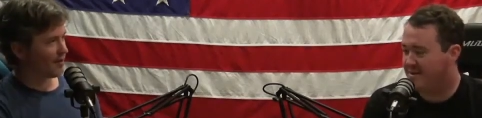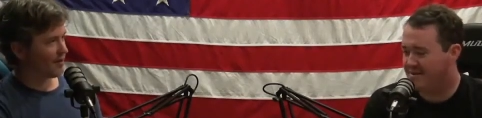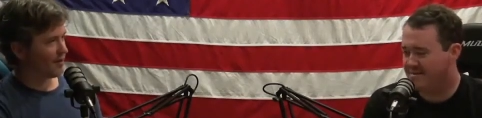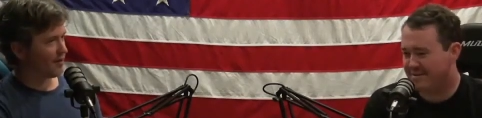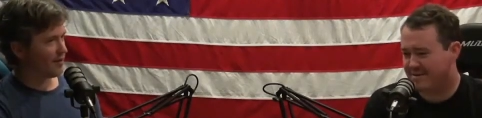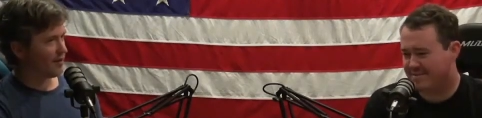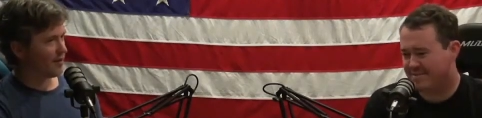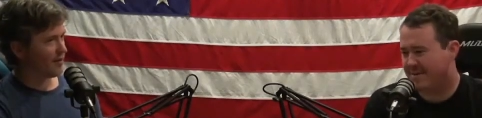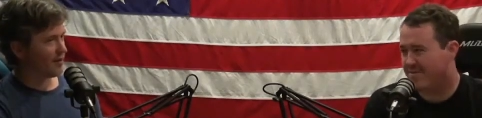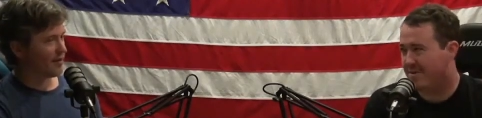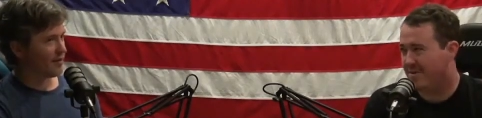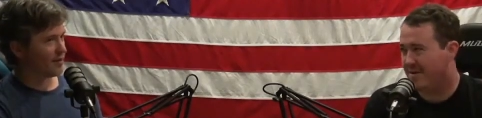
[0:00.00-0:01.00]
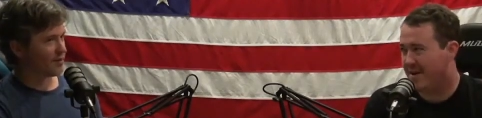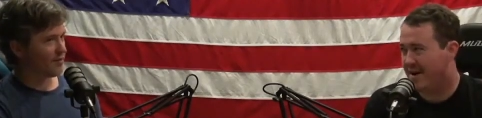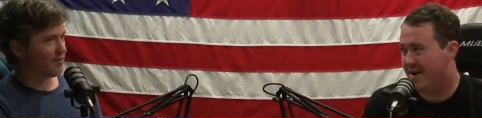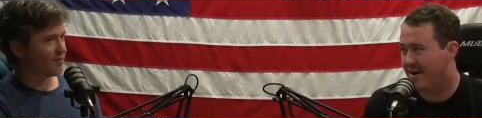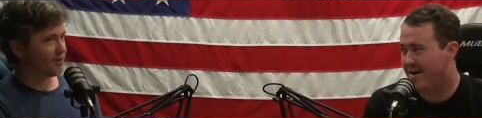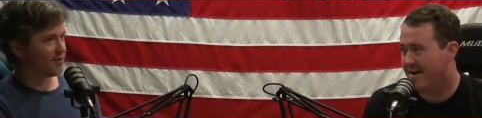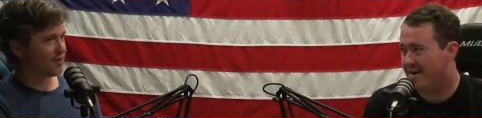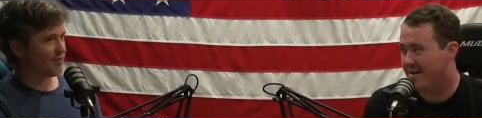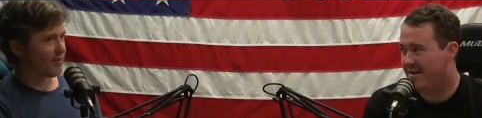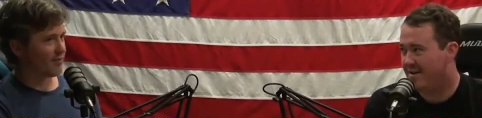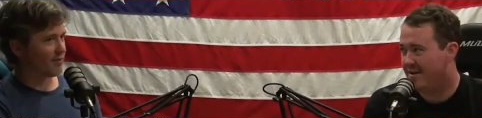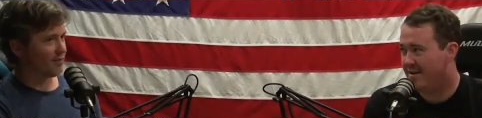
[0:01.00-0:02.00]
Speaker 1: was like, come on. Is there an
Speaker 2: autistic
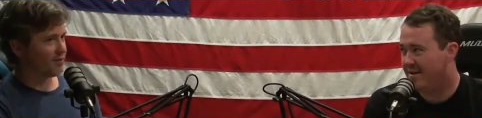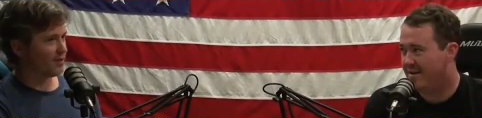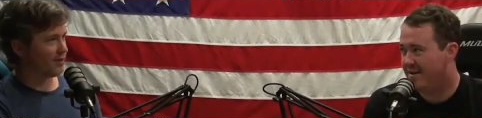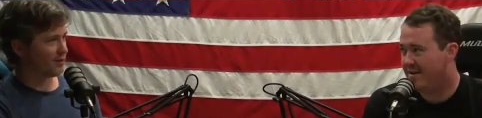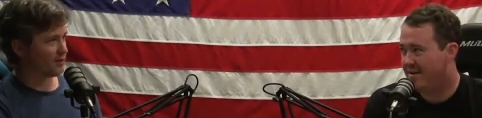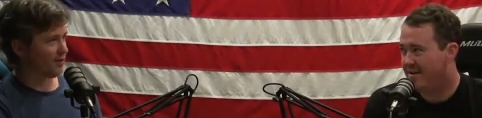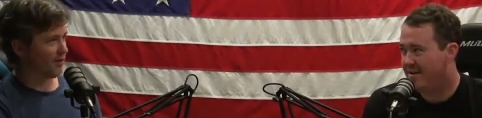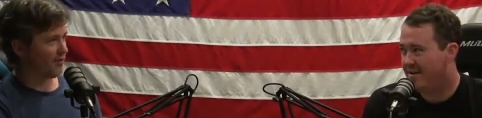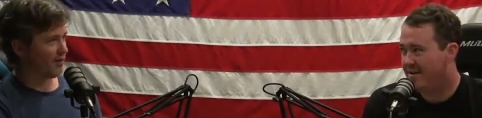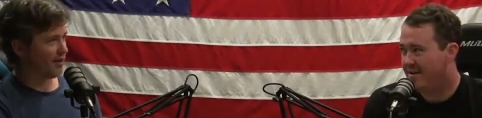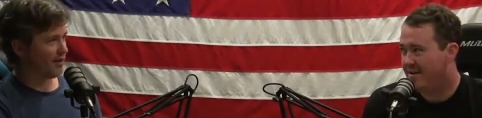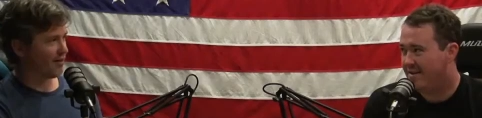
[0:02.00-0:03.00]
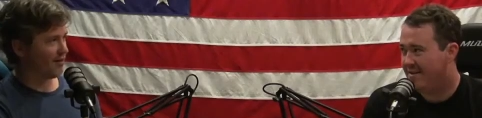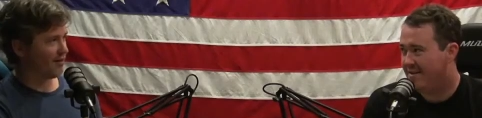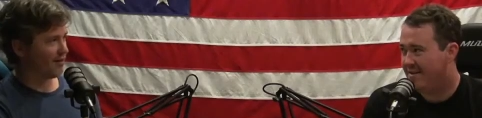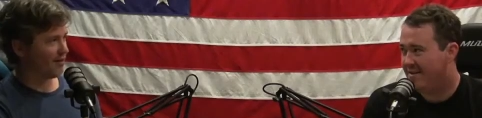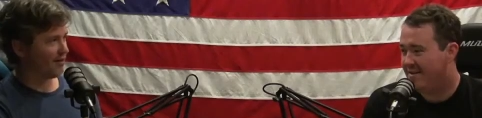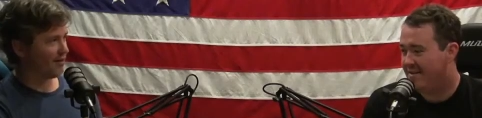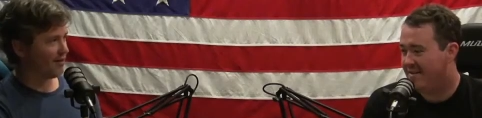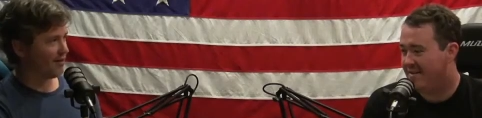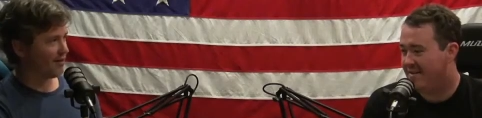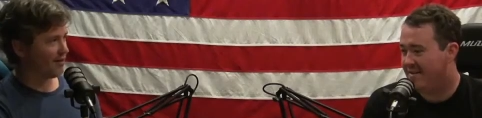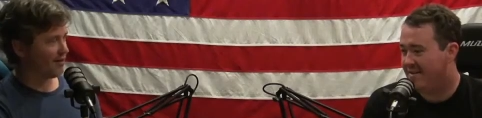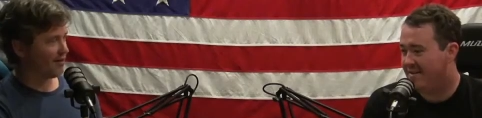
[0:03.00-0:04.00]
revolution in Australia right now?
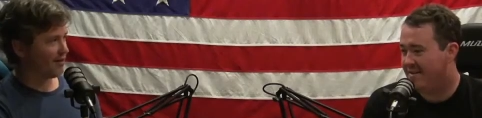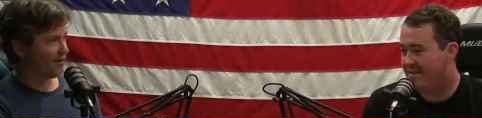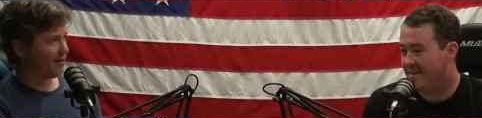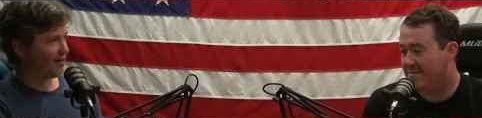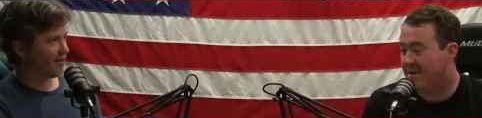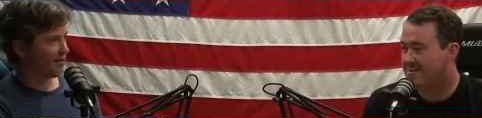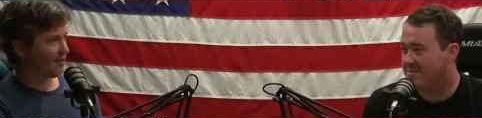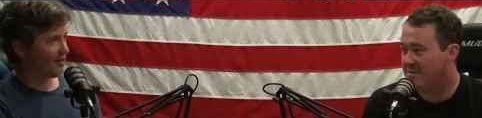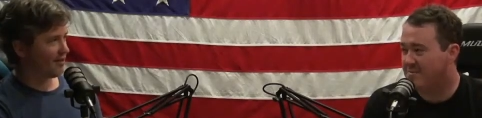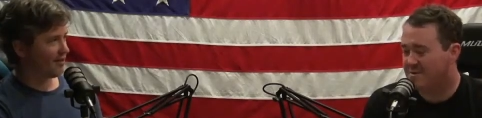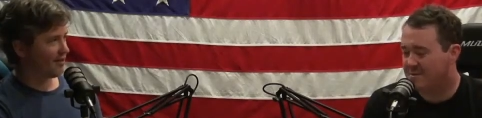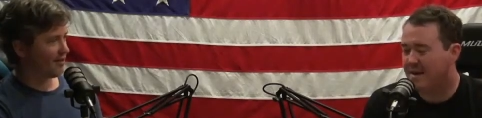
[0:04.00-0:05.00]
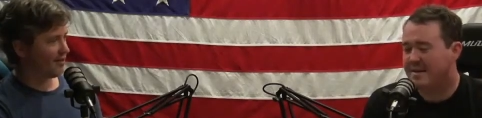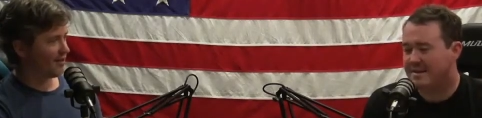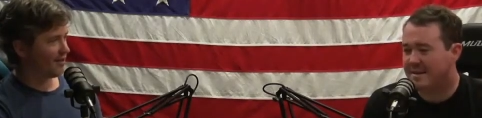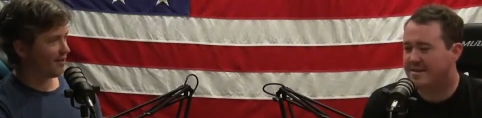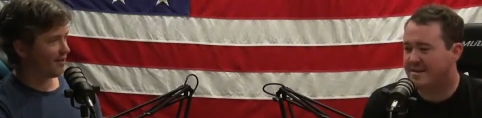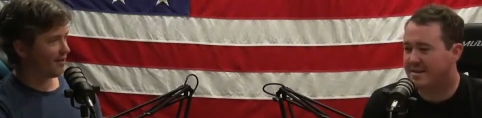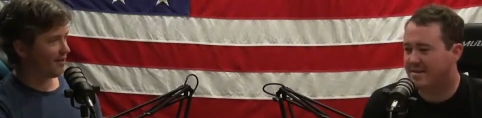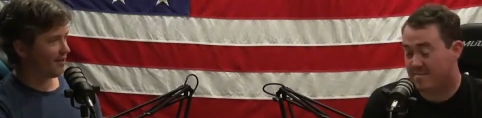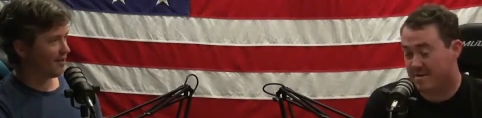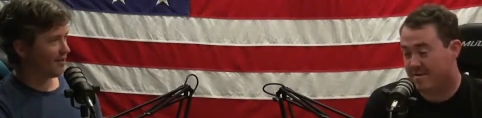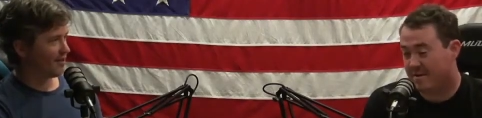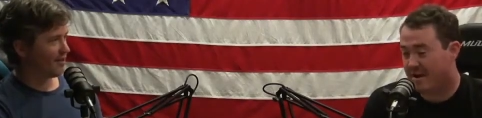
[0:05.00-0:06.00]
Speaker 1: There must be. You must get decent. I
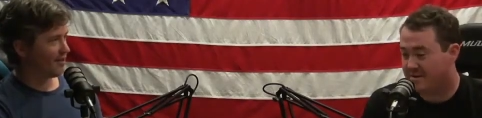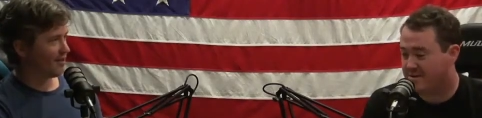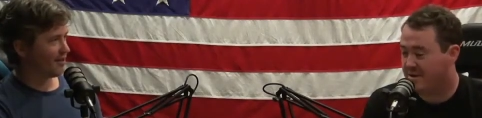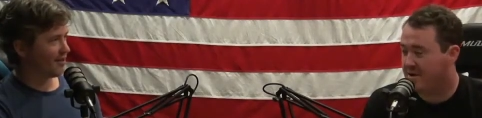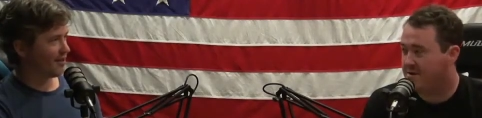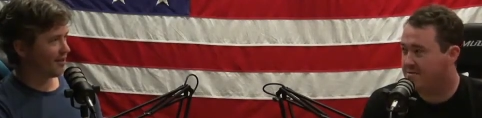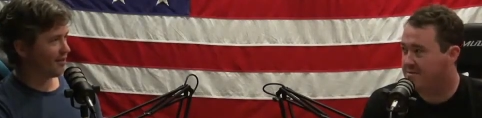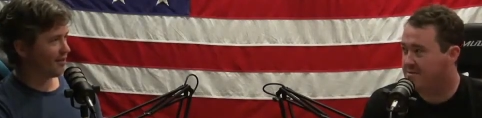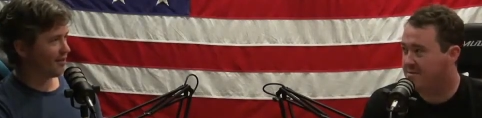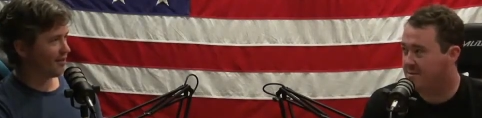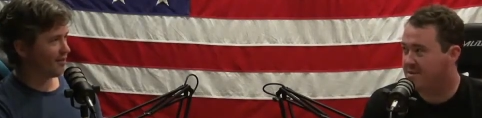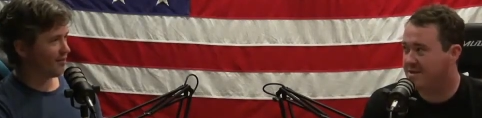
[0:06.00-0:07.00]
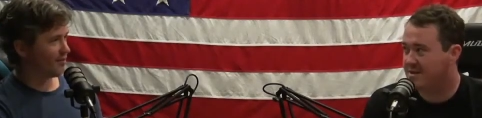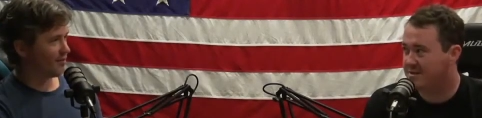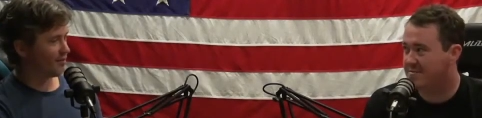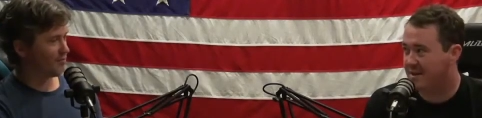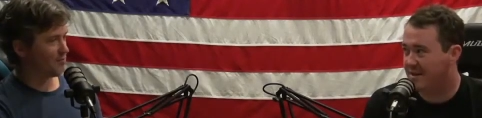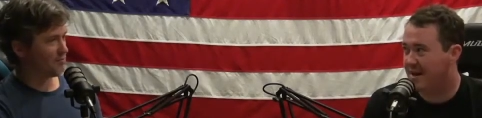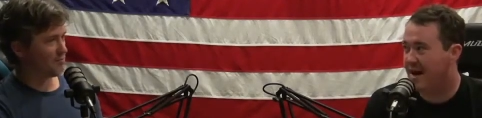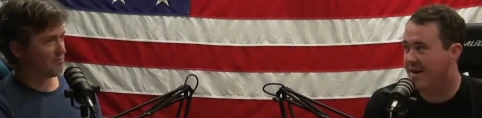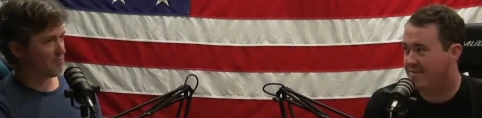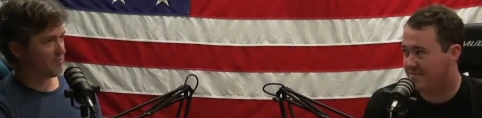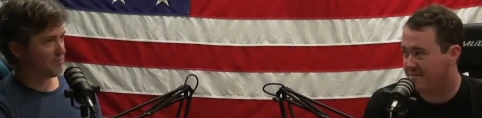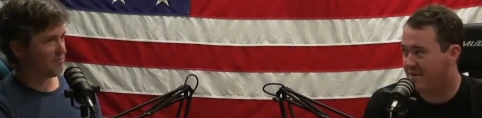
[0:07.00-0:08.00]
mean, you're getting shows. You must get some
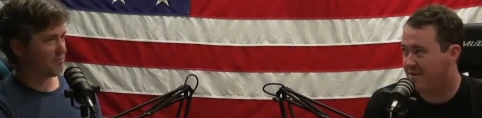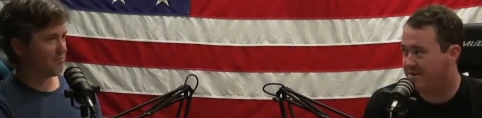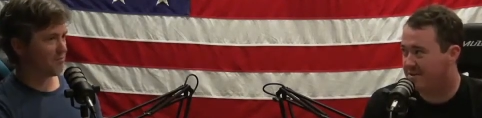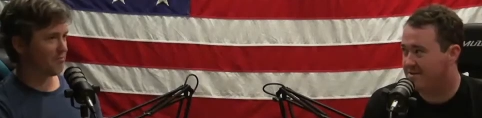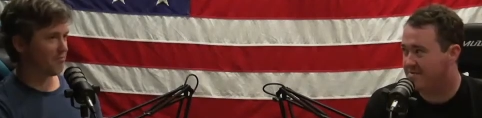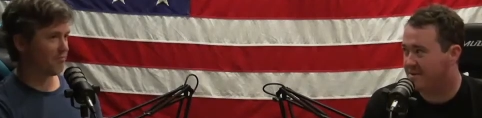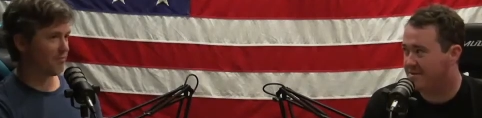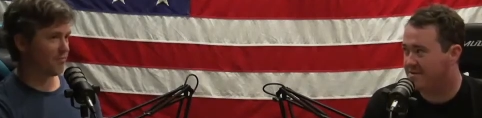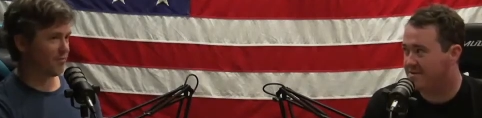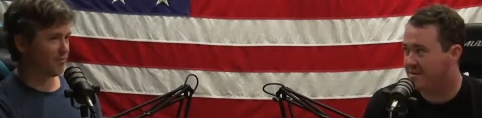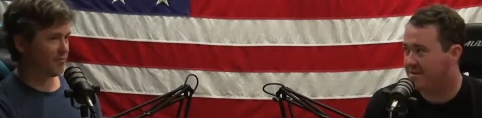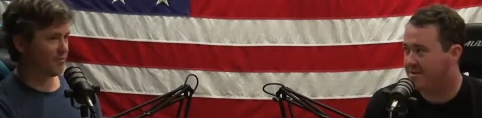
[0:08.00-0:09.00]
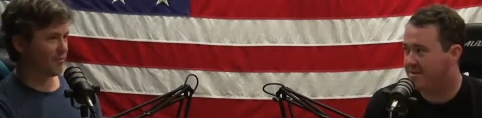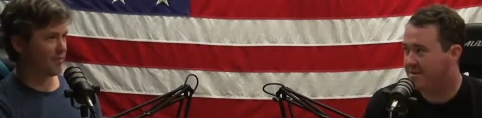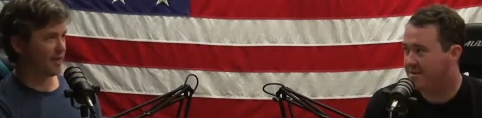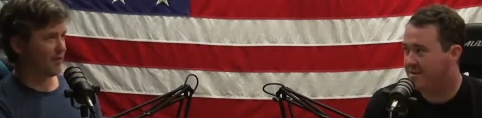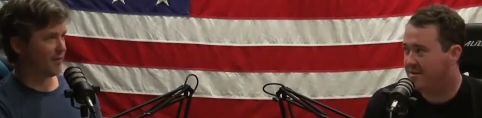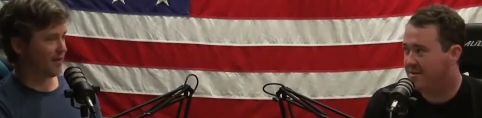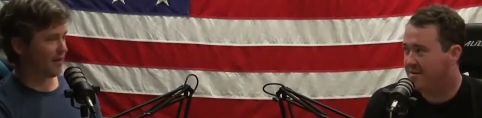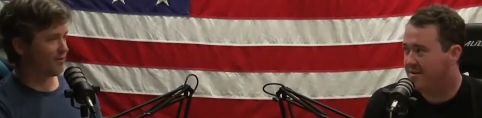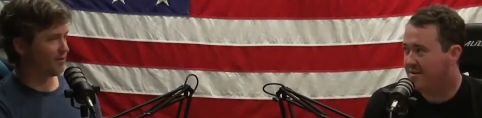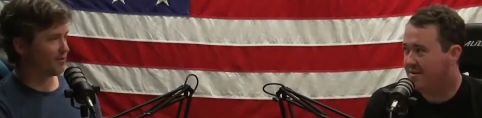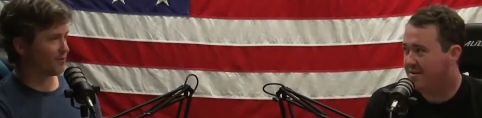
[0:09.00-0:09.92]
clout for autism in Australia.
Speaker 2: Yeah, I mean, autism's